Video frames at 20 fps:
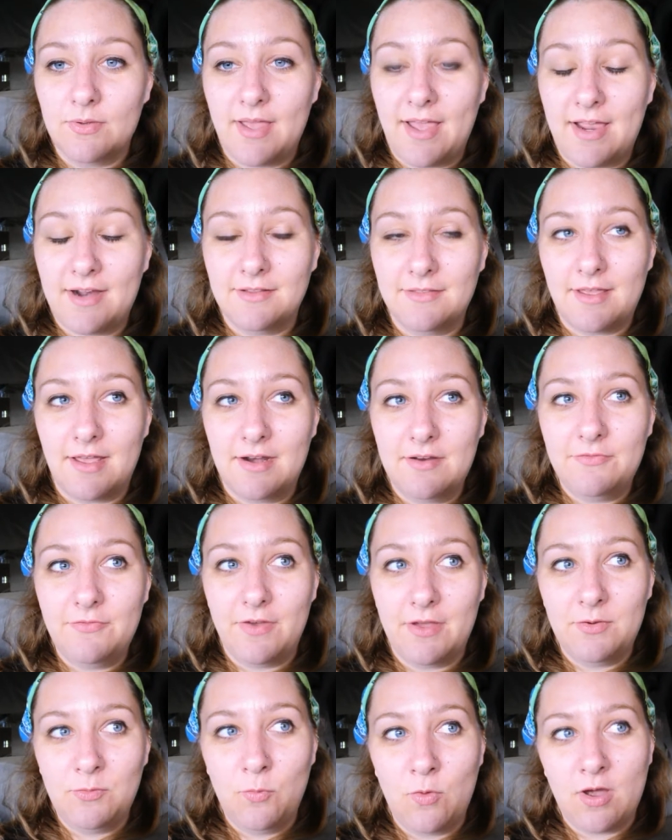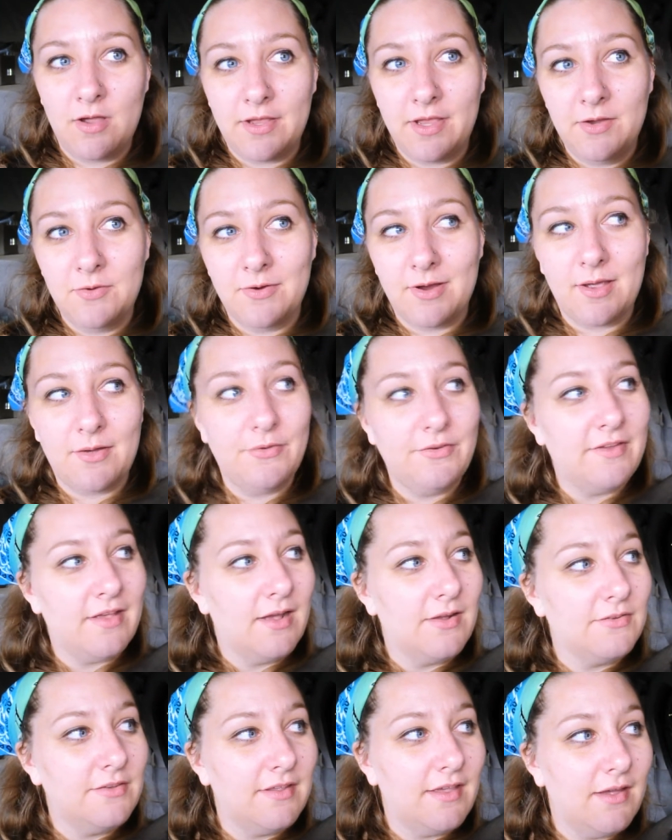had a lot of fun walking around
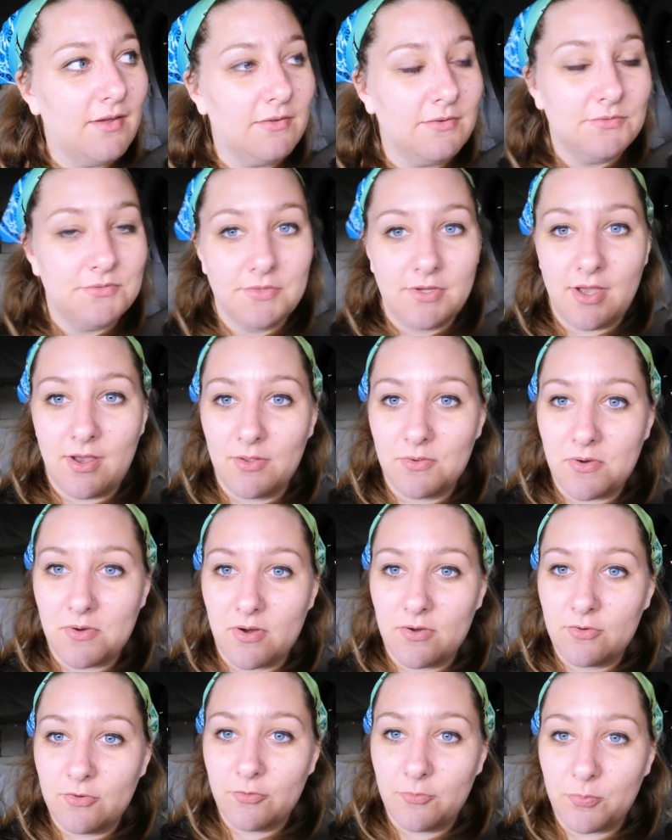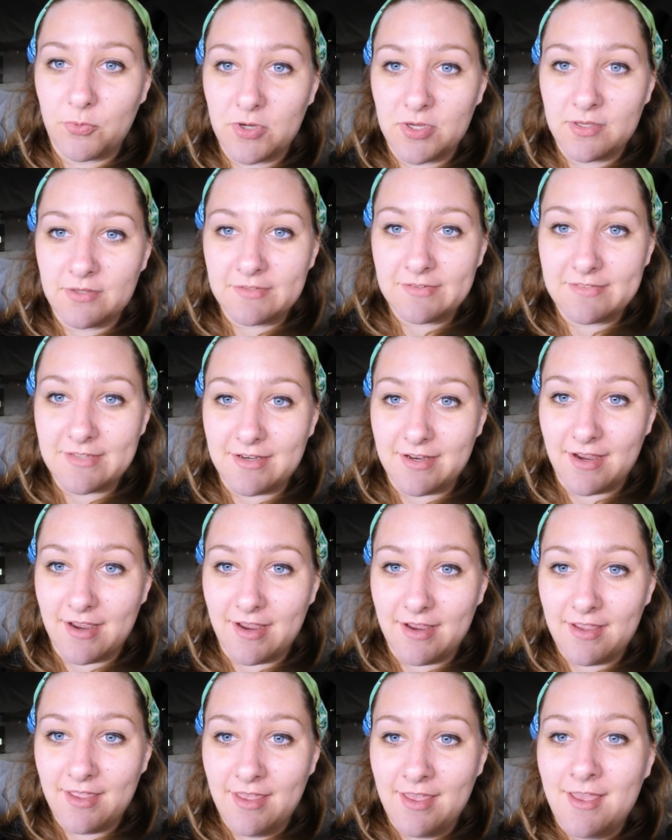downtown Colorado Springs
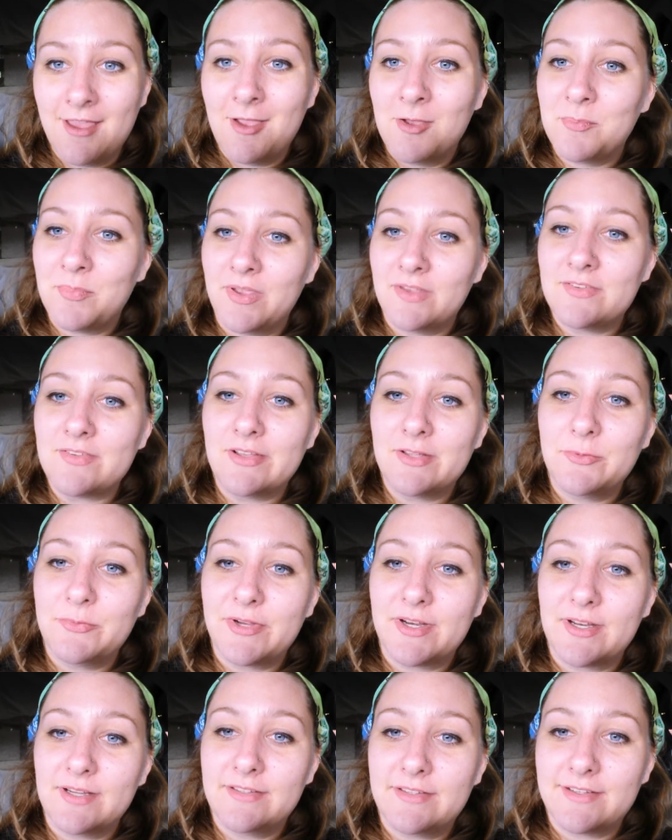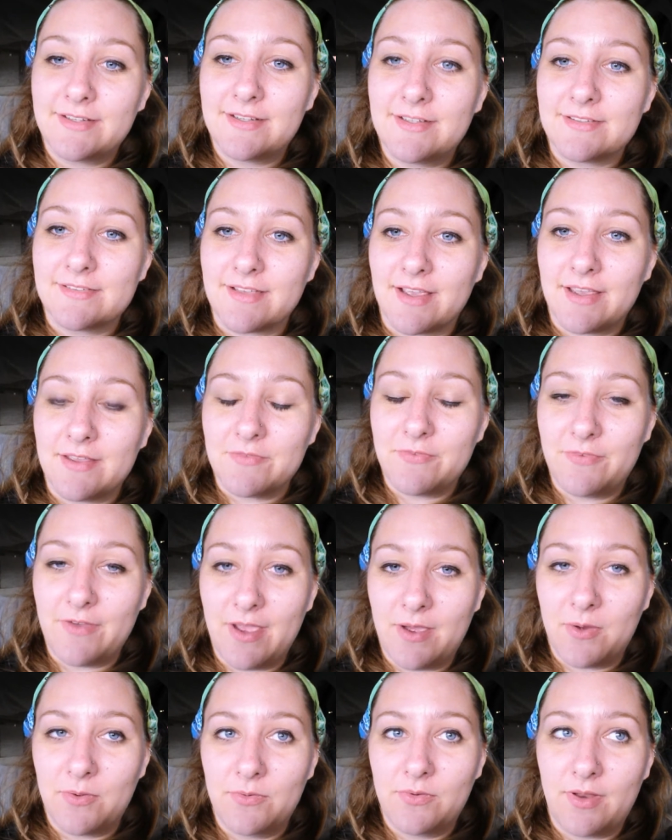today. Basically what I did is I
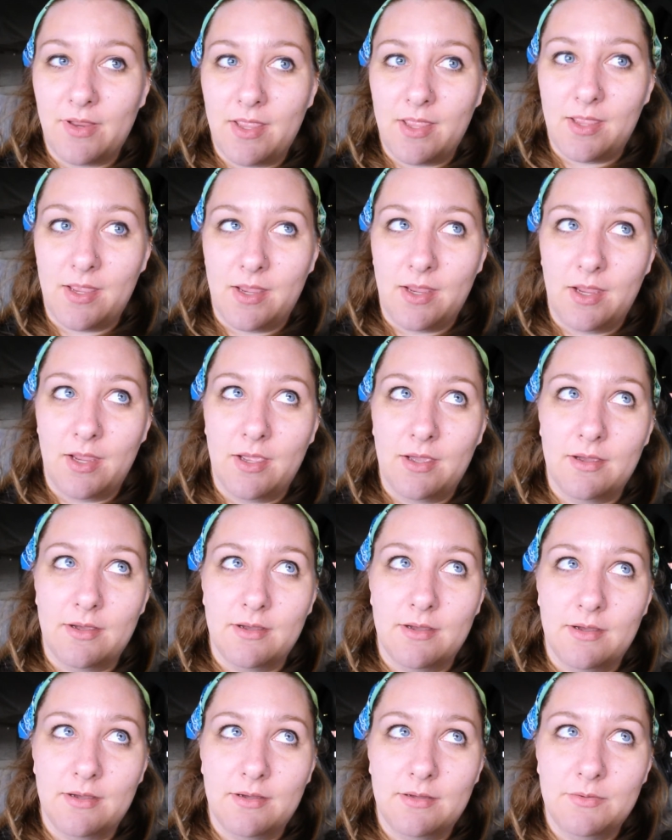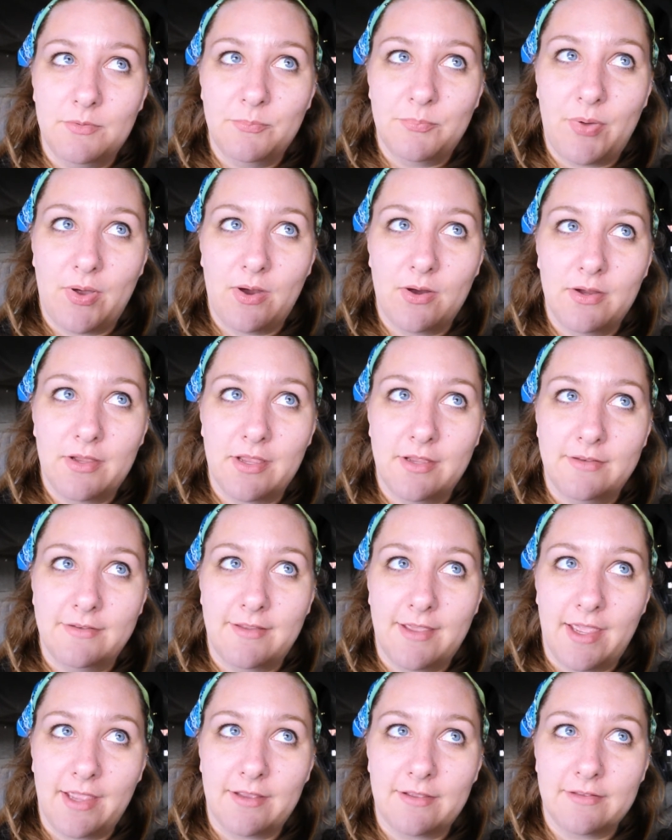found a parking
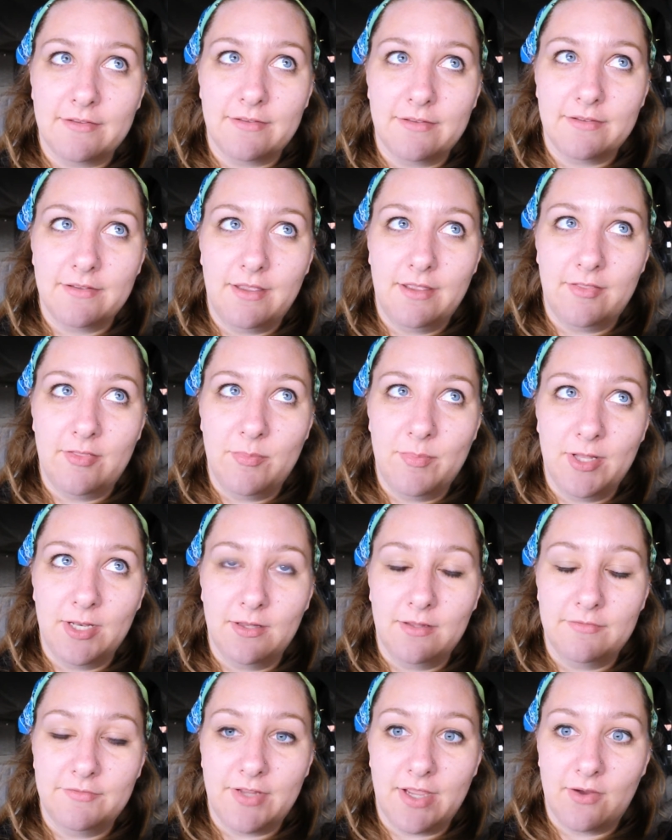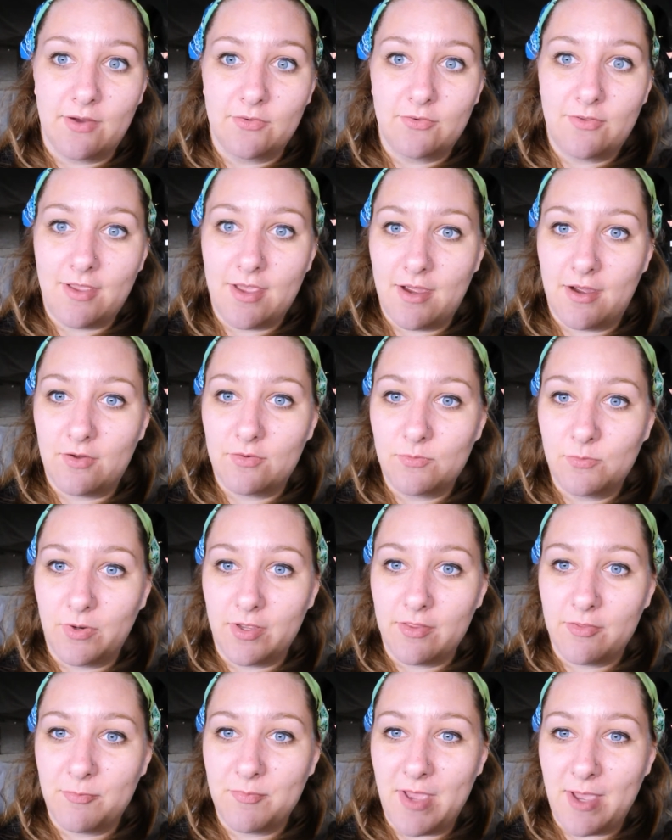deck in the middle of downtown
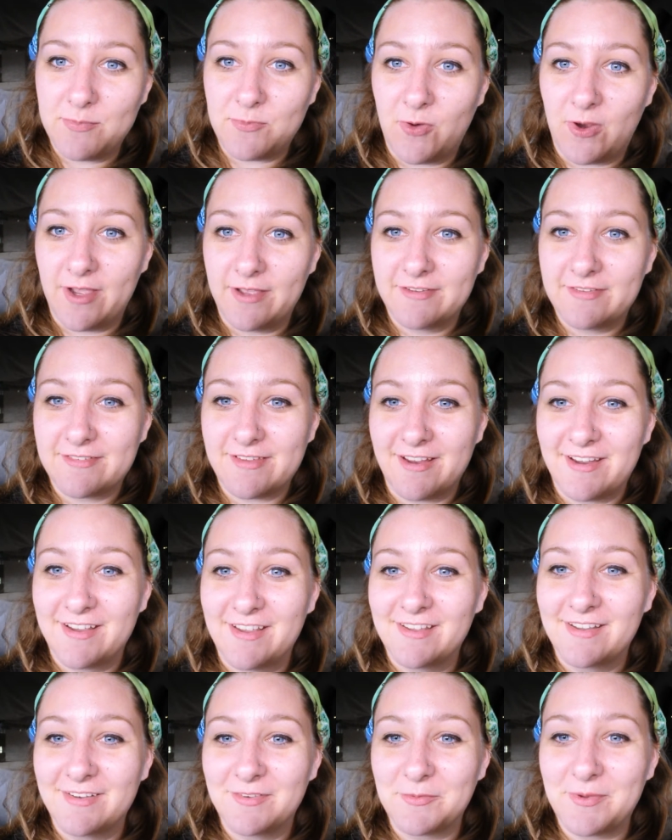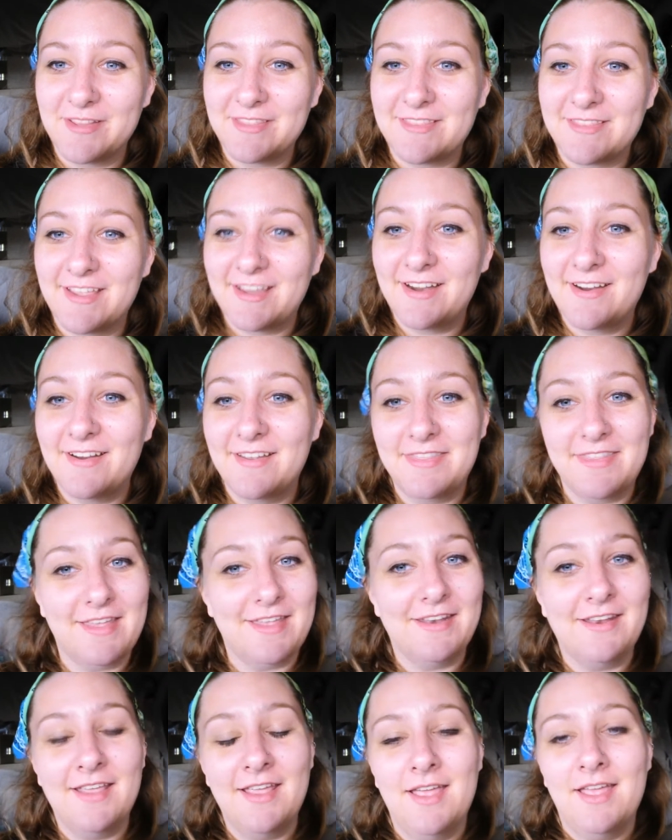with MapQuest and went there, and
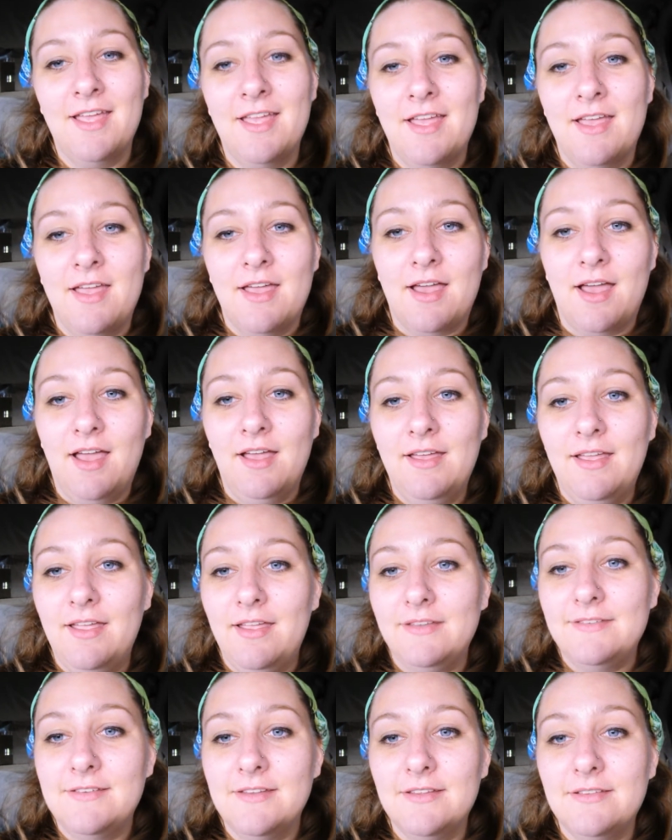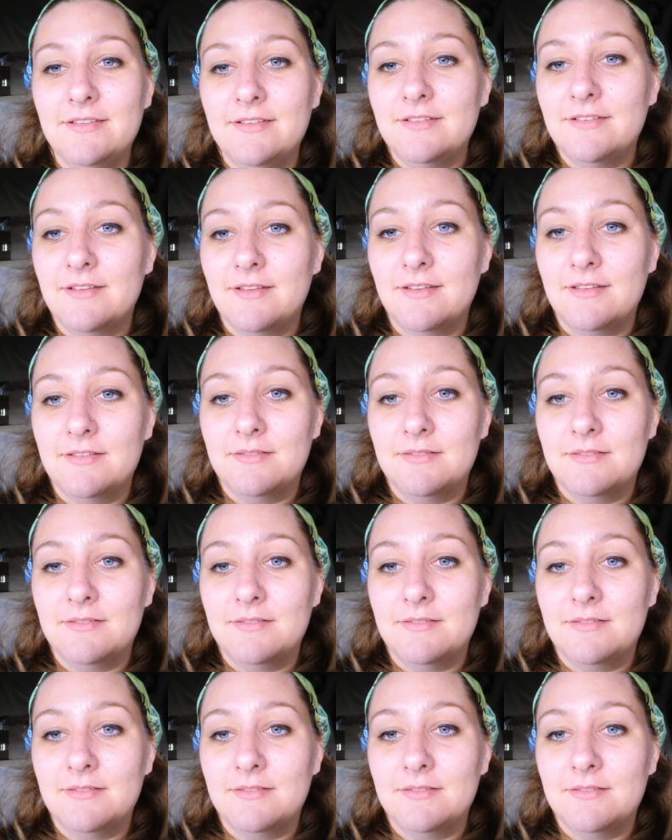then I just